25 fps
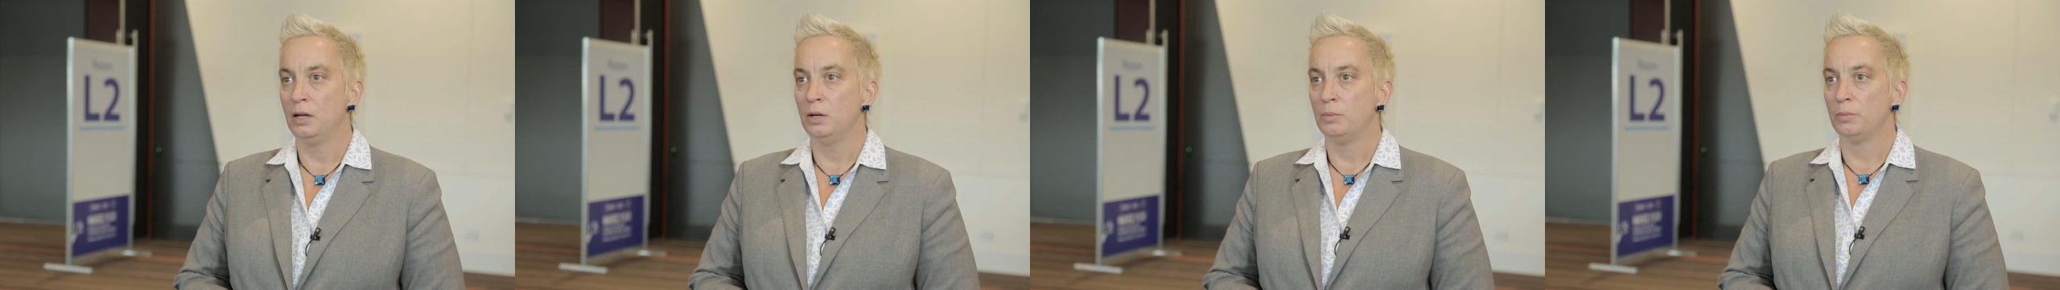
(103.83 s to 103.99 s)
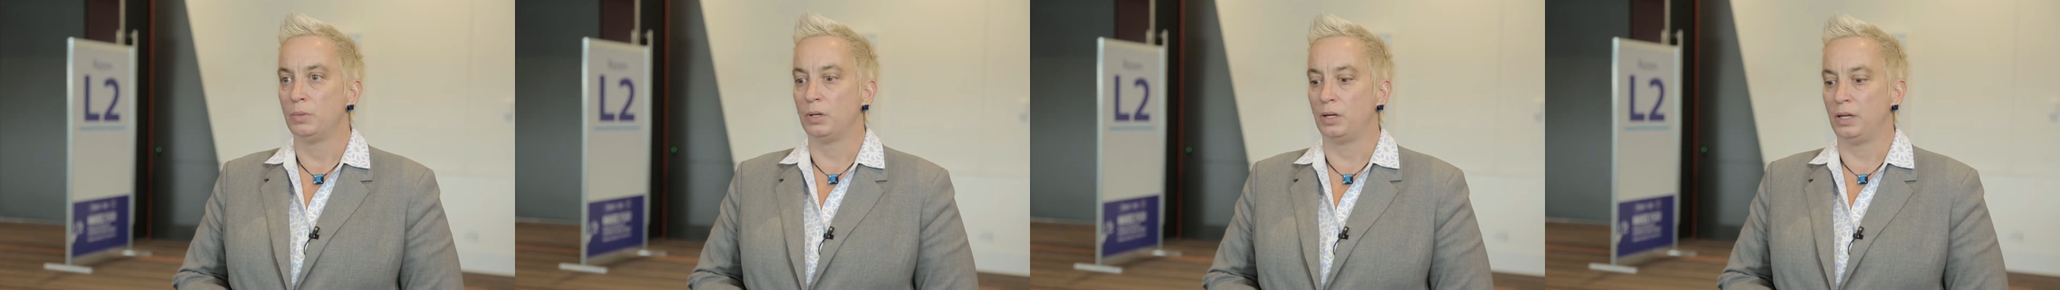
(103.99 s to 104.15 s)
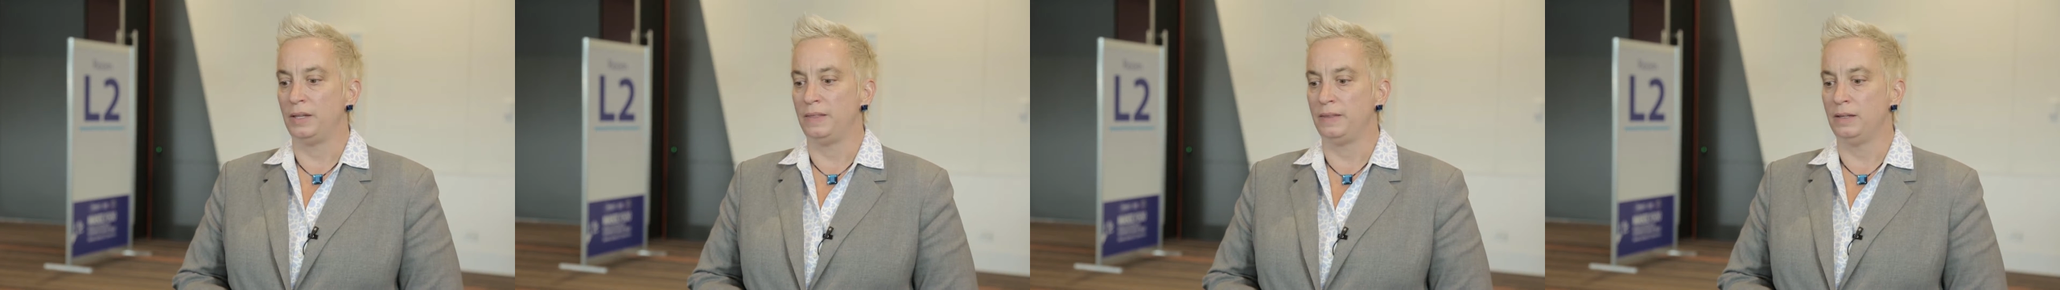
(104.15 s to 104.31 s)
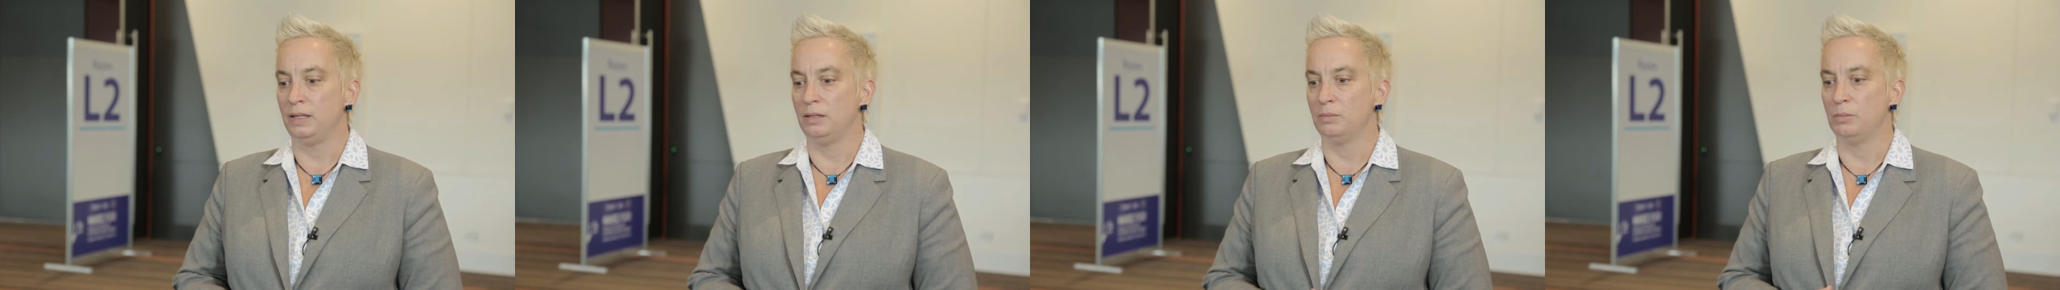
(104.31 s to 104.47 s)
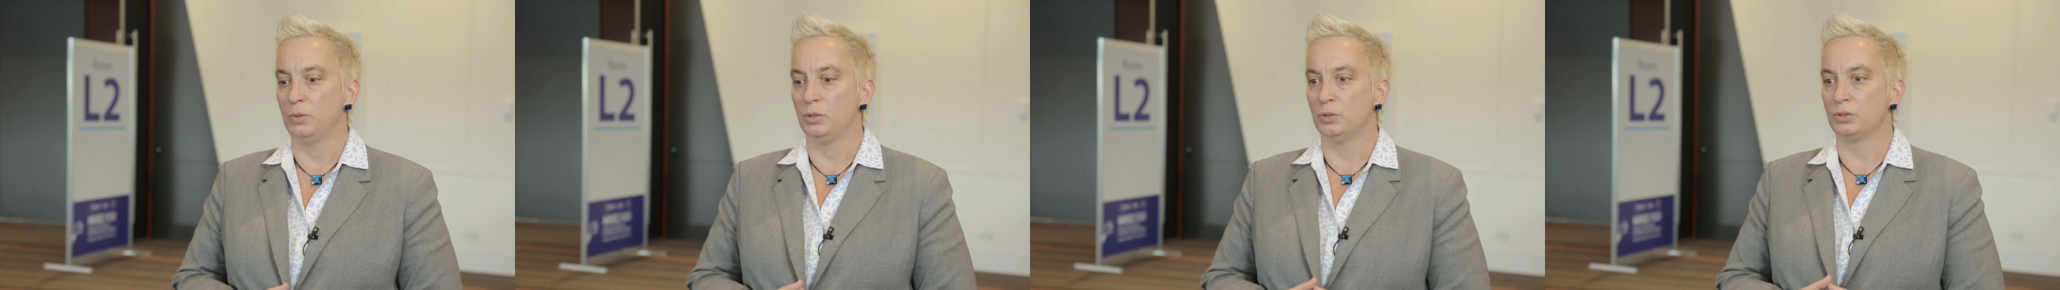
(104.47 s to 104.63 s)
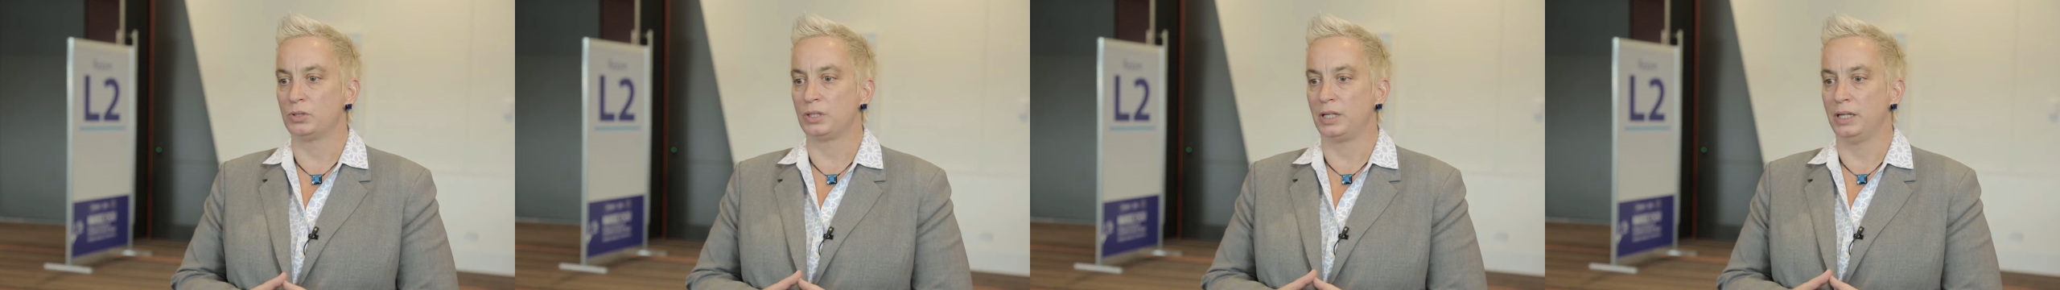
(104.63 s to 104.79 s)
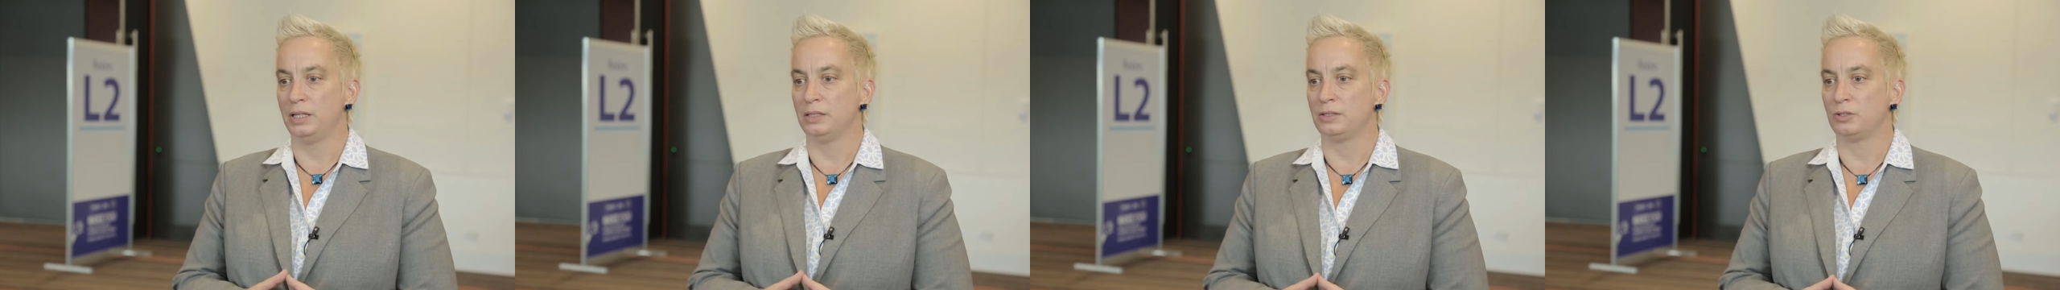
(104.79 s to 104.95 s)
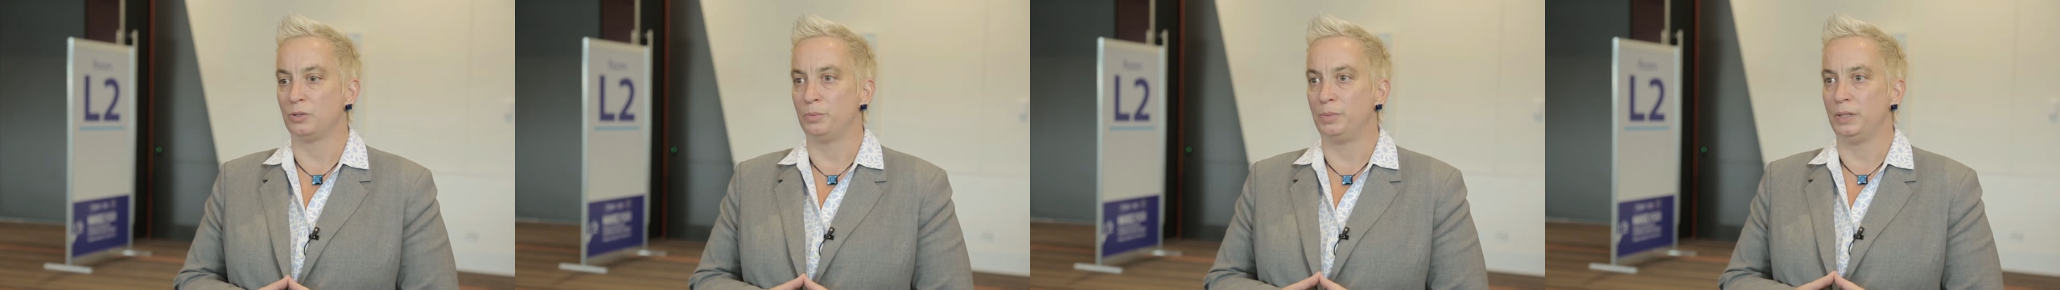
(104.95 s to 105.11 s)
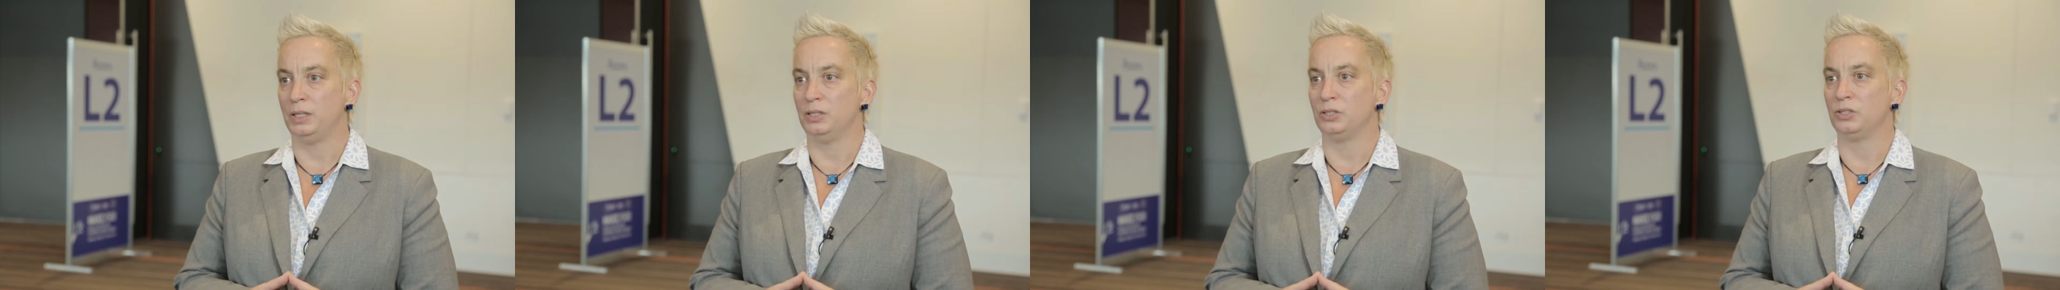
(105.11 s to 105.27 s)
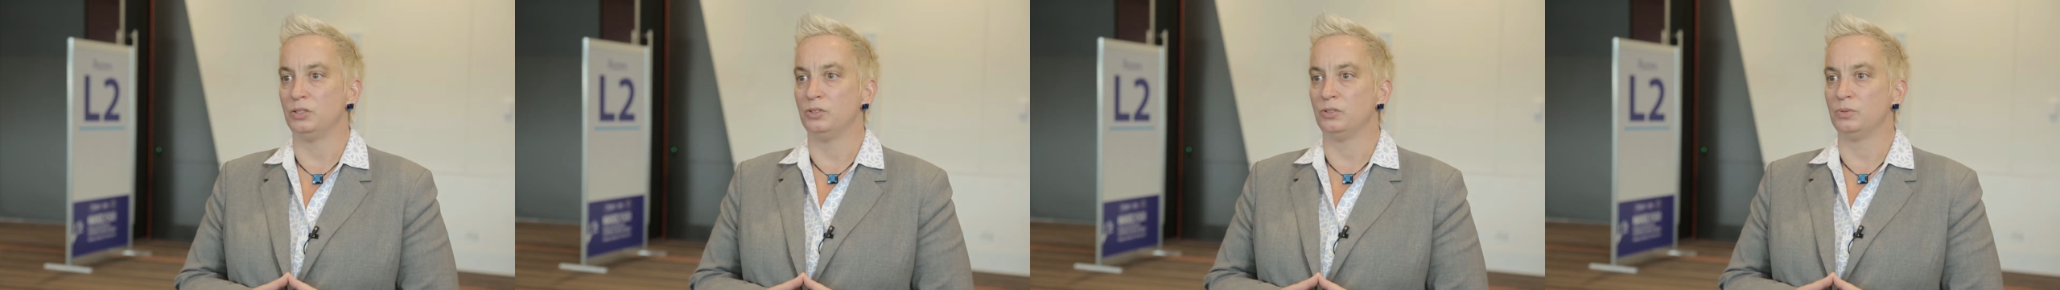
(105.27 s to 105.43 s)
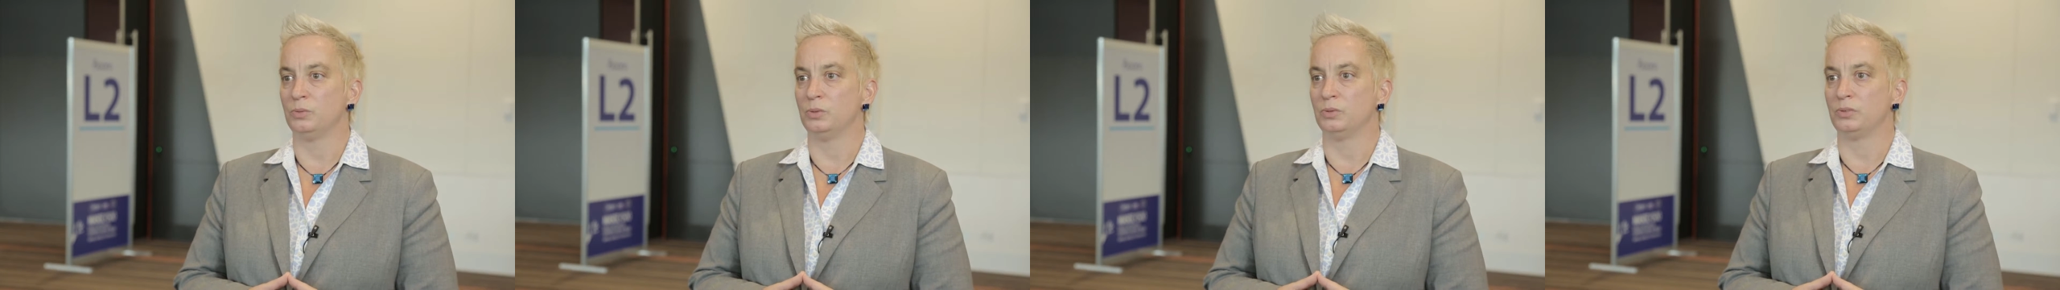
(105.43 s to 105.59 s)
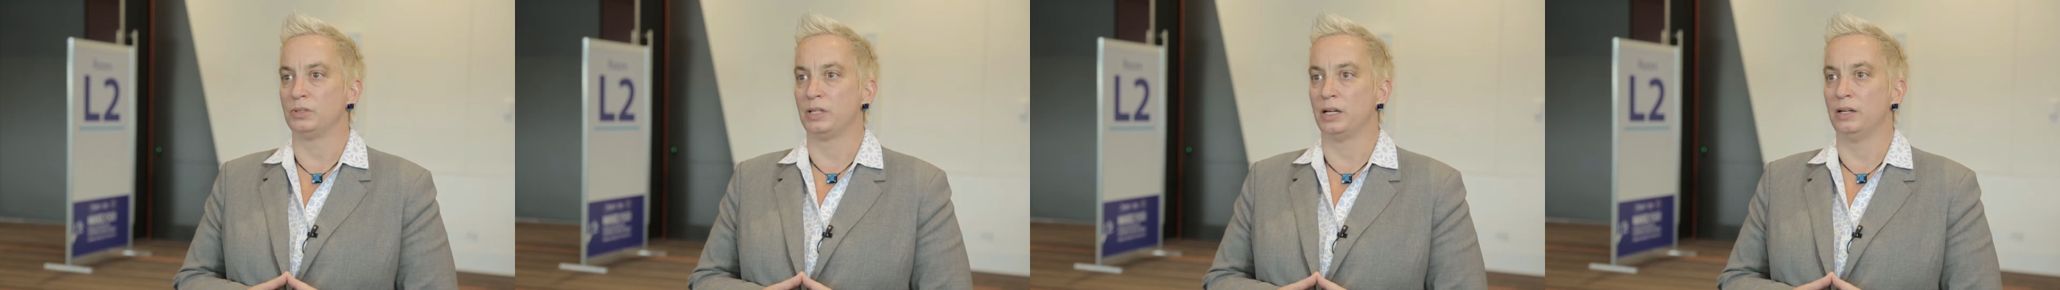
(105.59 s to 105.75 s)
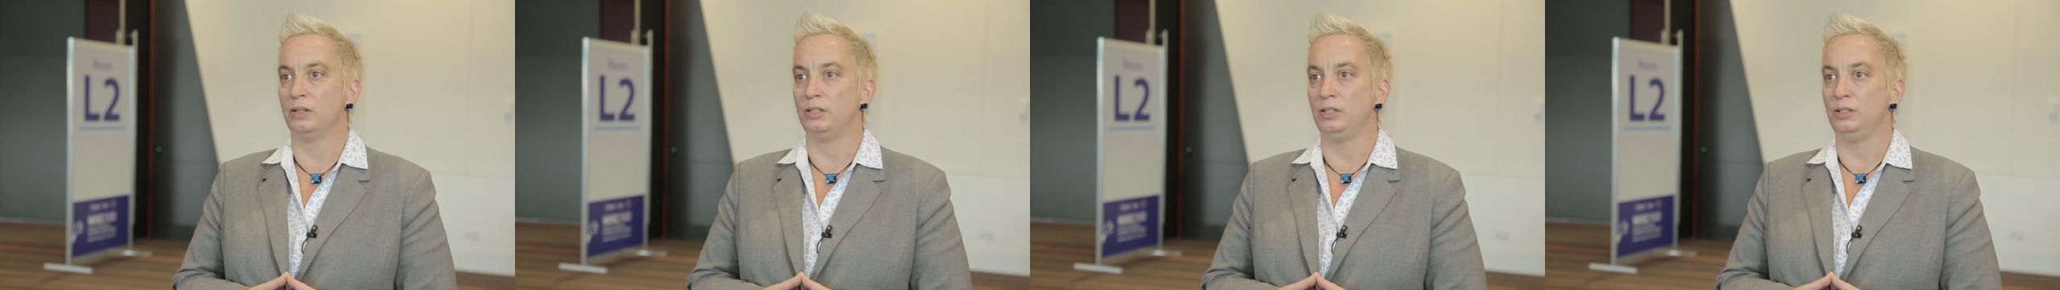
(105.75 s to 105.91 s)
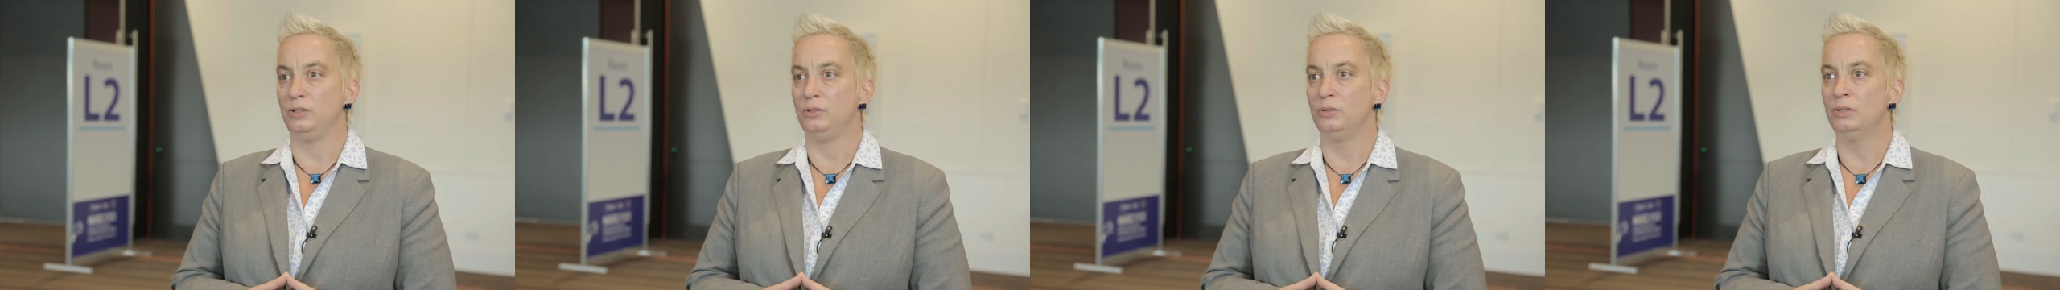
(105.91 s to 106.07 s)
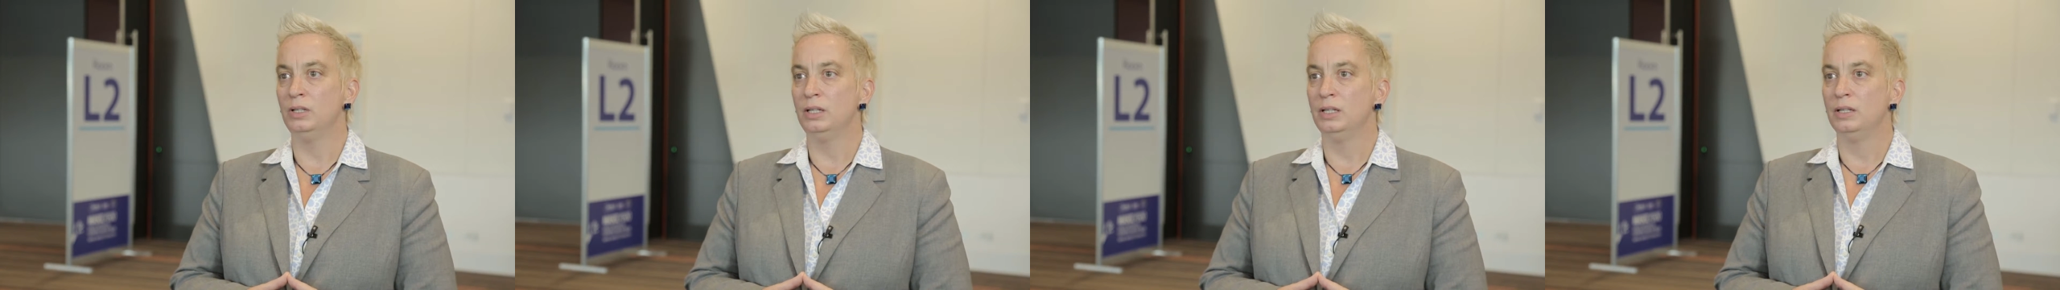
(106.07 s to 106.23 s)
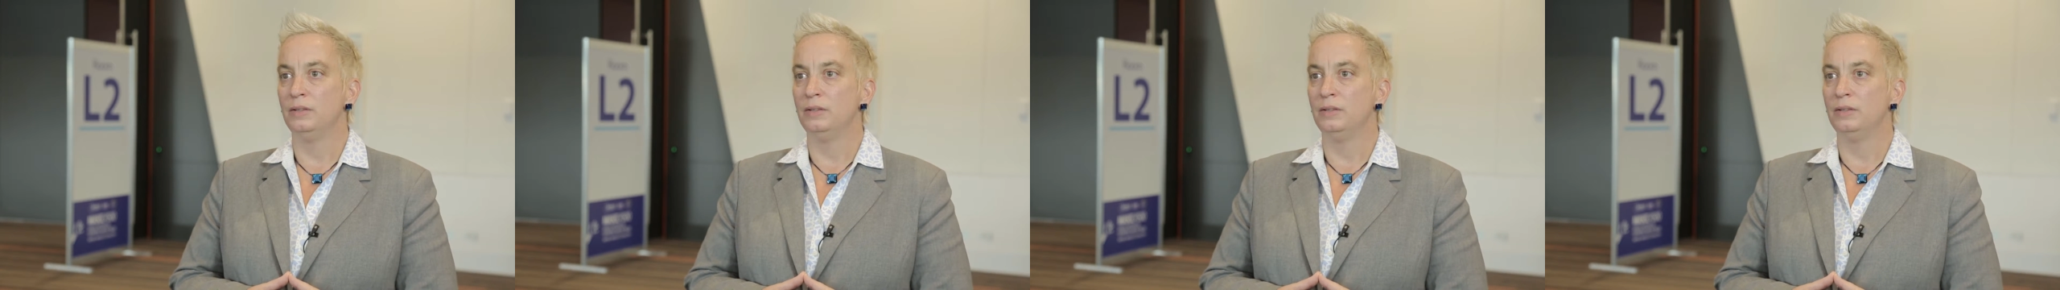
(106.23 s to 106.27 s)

But I think most cancer patients will tell you